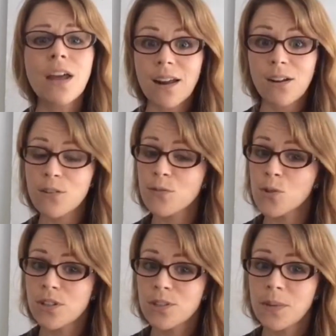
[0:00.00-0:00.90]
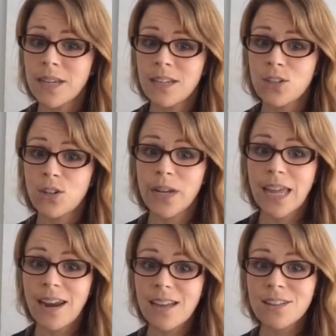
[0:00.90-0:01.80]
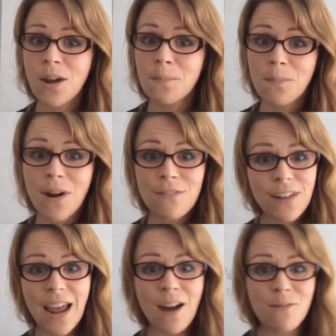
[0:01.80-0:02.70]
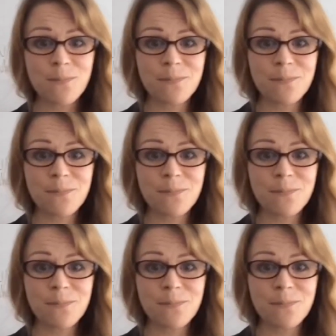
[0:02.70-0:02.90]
I look forward to speaking to you again next time. Bye for now.